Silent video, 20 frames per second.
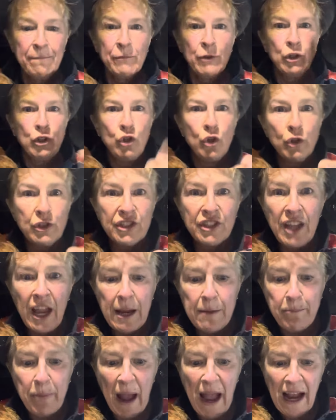You
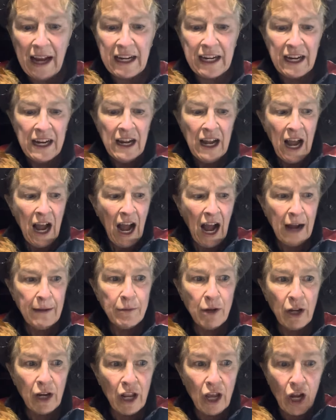stay back.
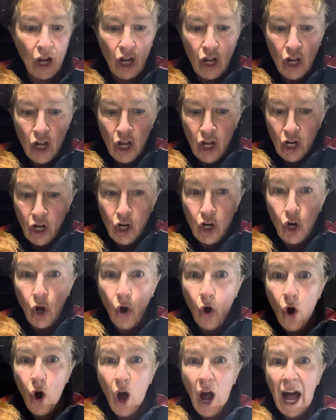I'm gonna
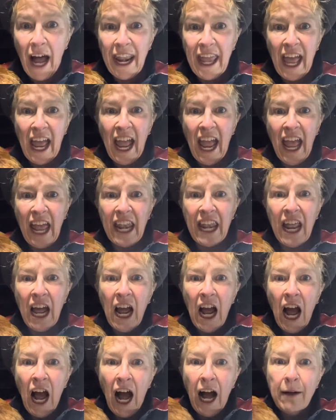go on ahead.
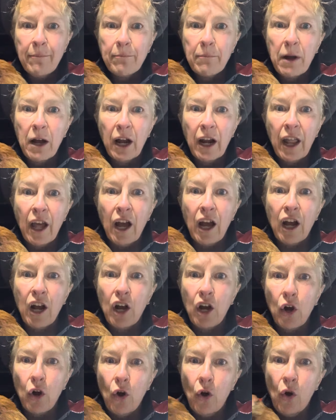I'm gonna
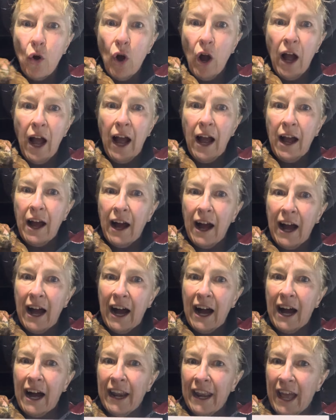go
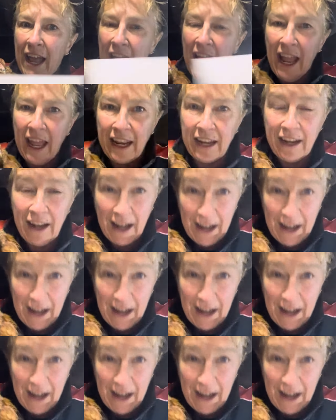on ahead.